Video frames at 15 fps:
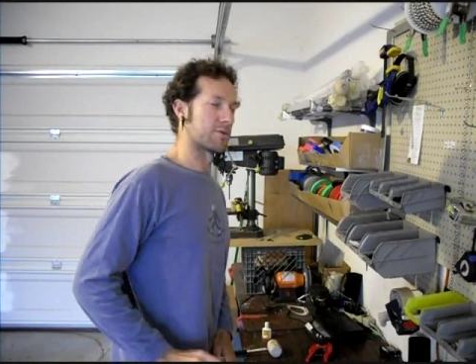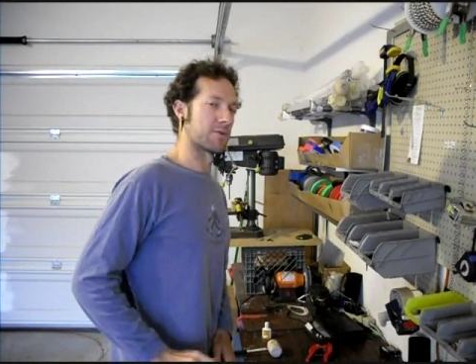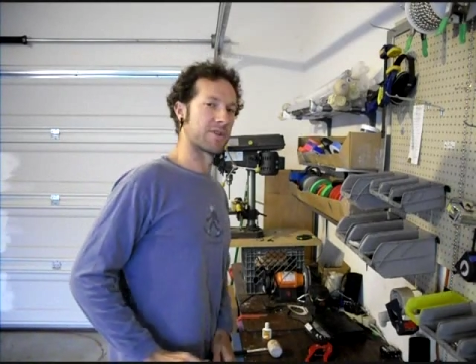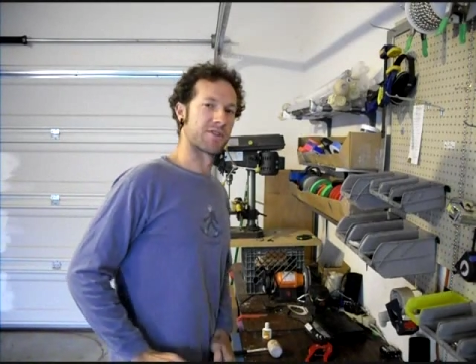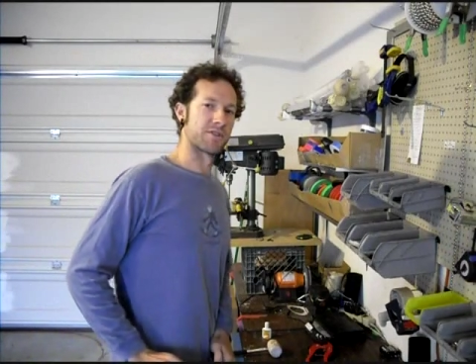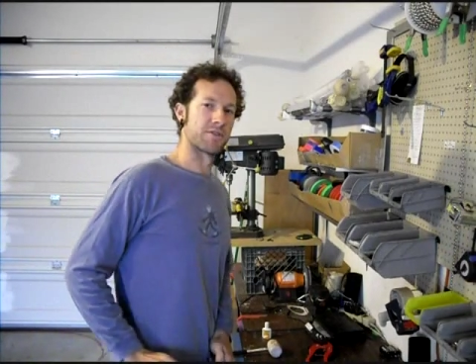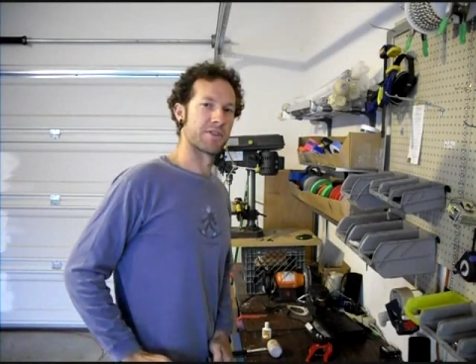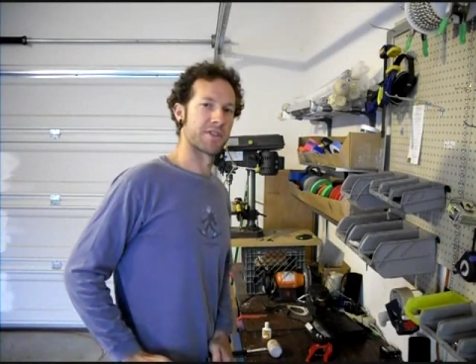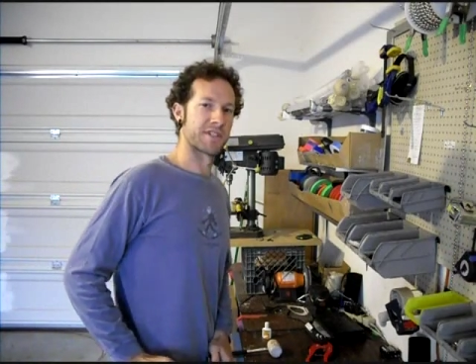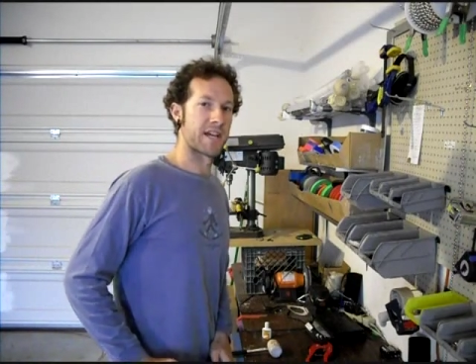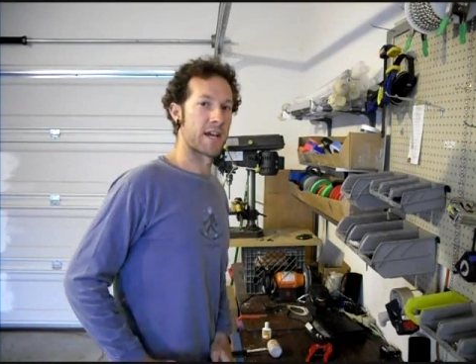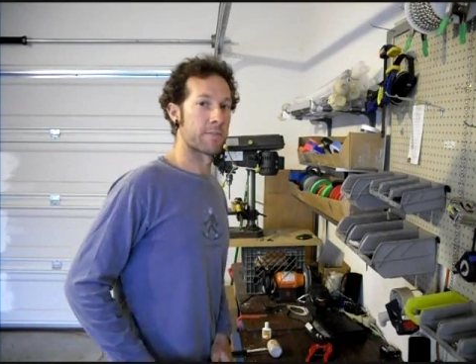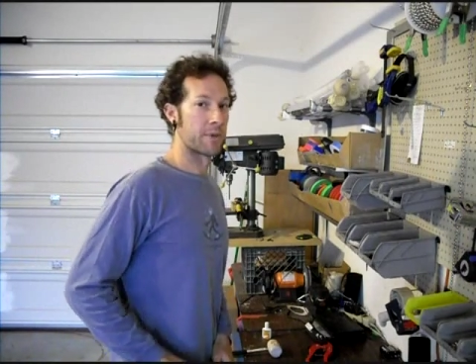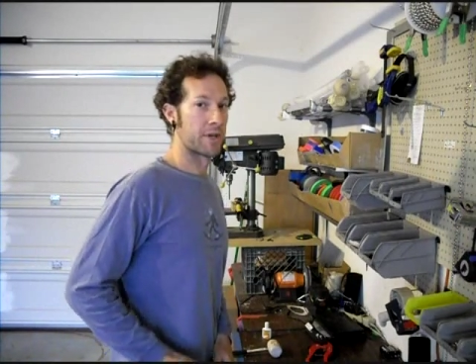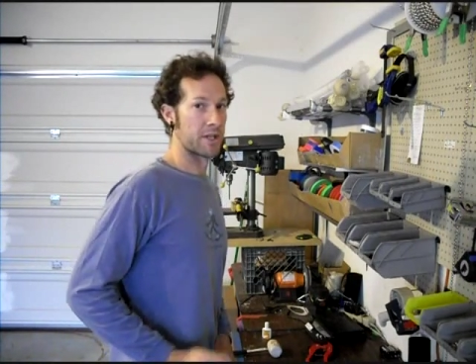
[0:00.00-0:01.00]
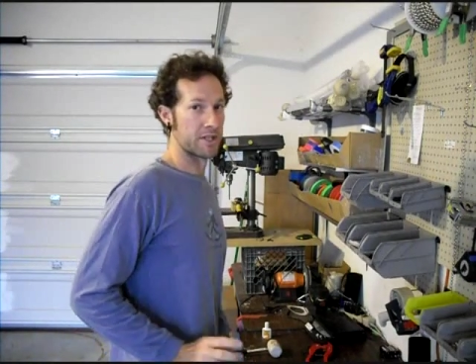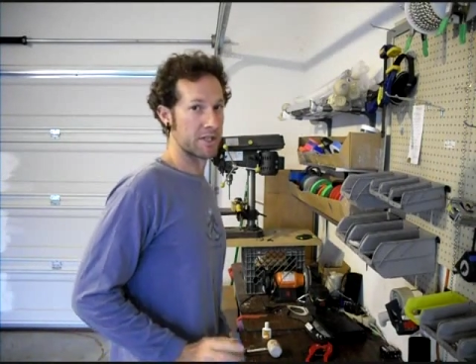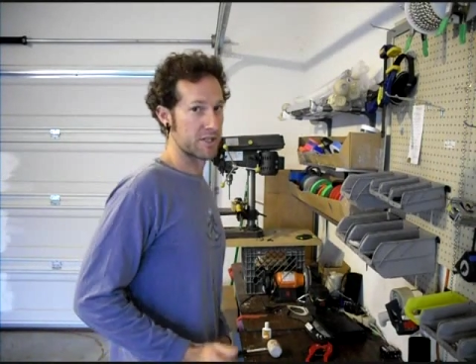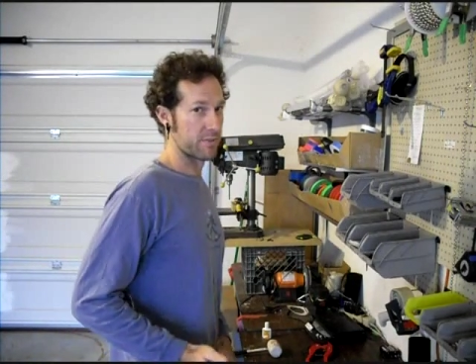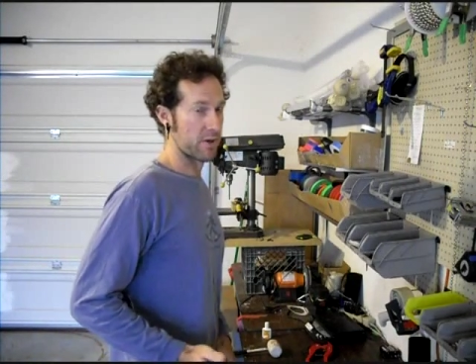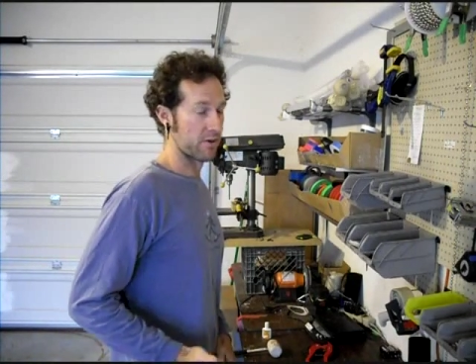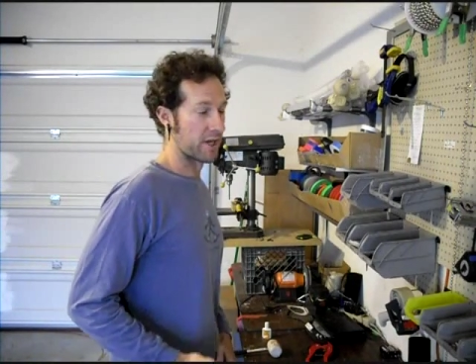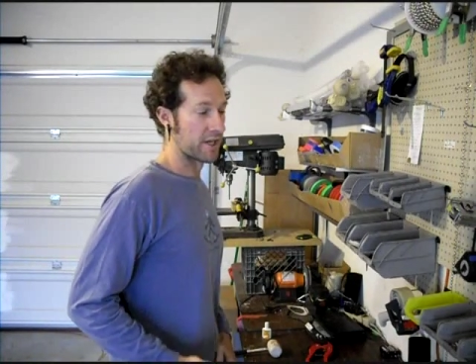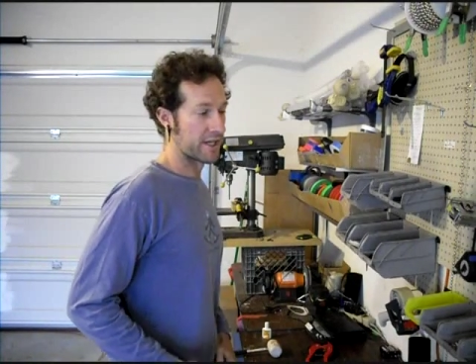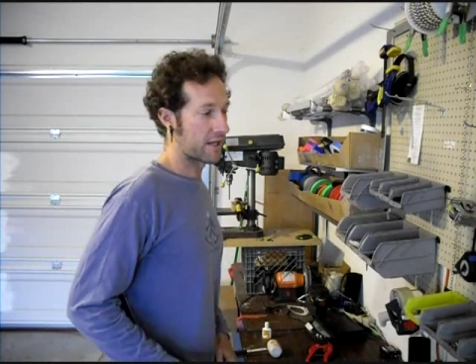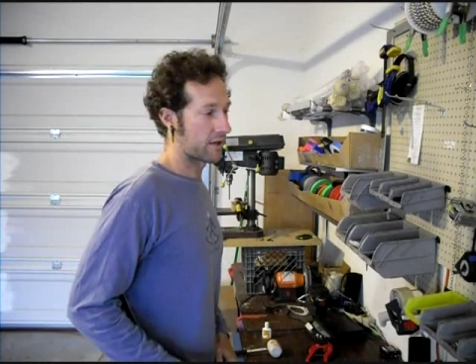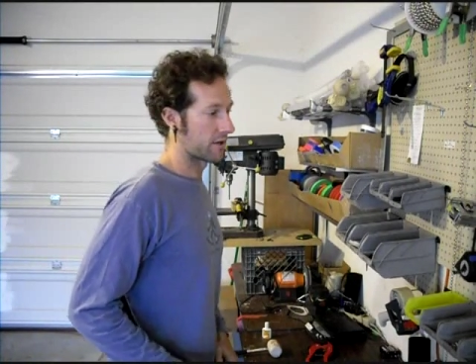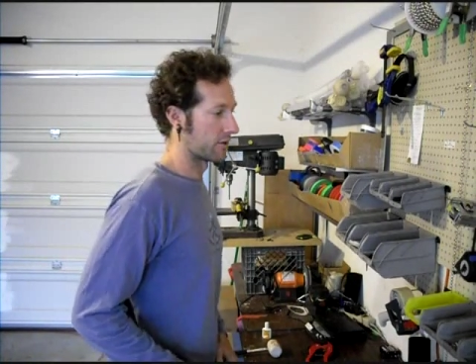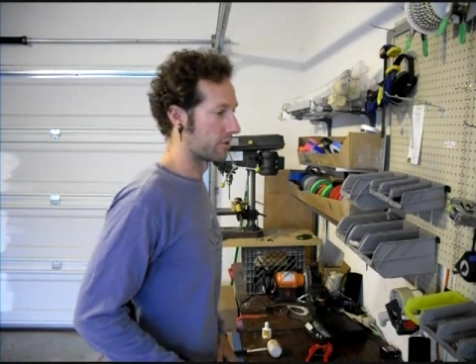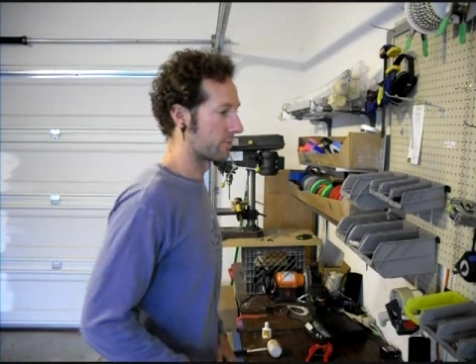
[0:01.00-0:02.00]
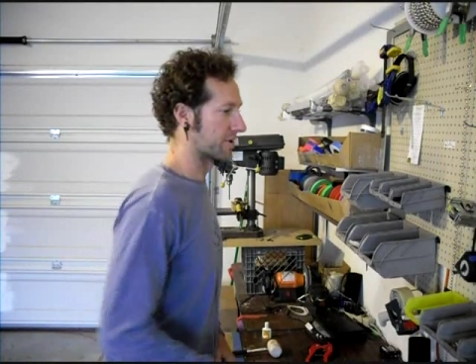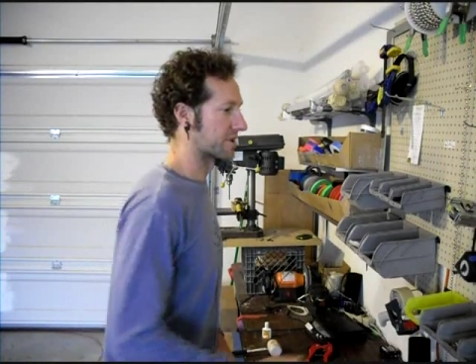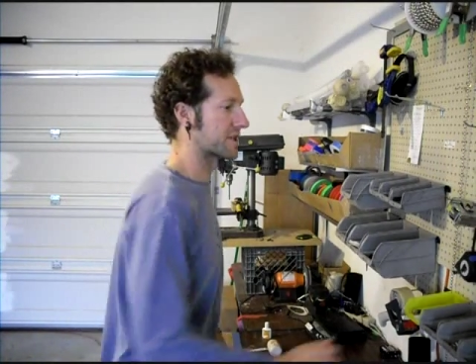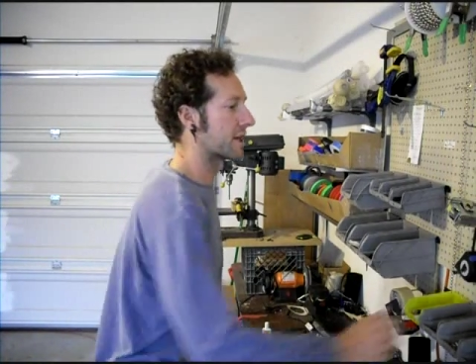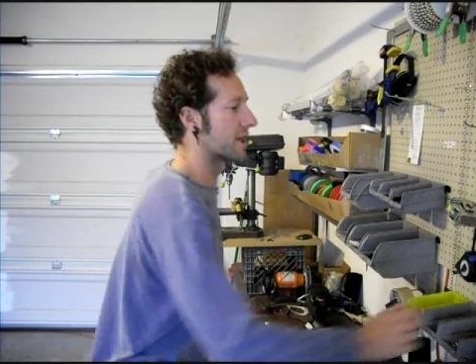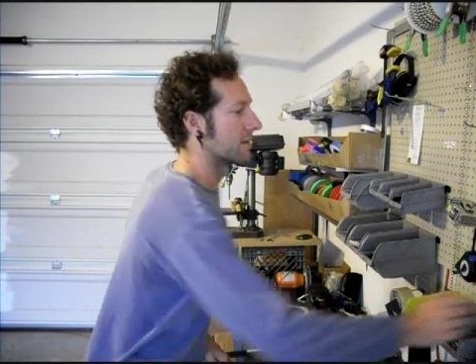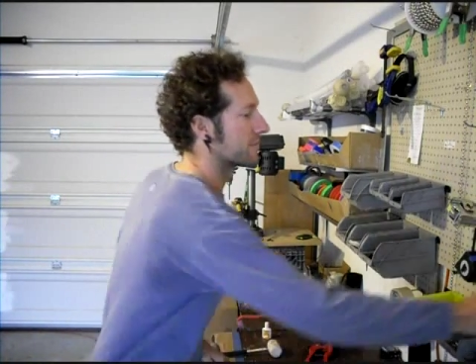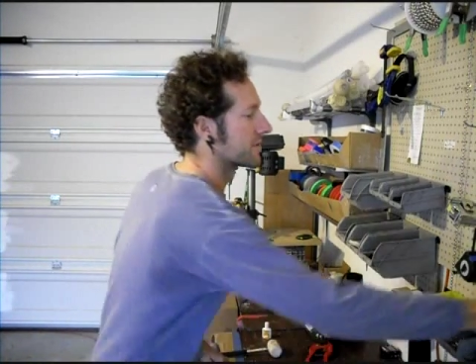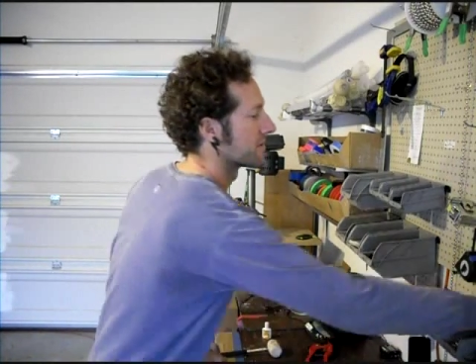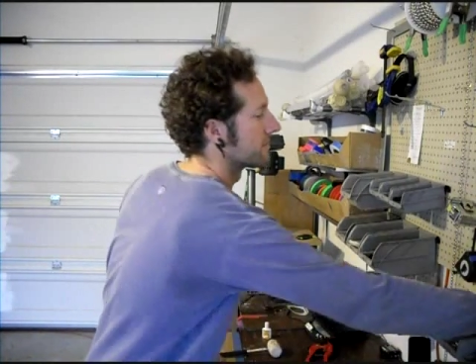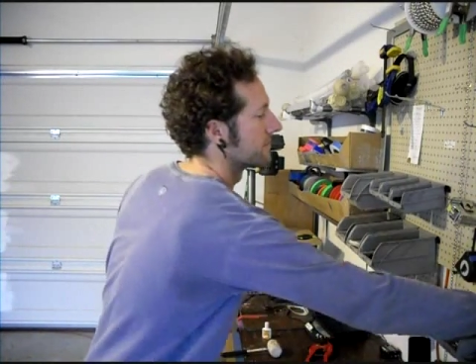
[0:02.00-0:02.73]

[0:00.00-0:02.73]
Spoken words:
to insert the snap buttons, but right now our hoop is taped.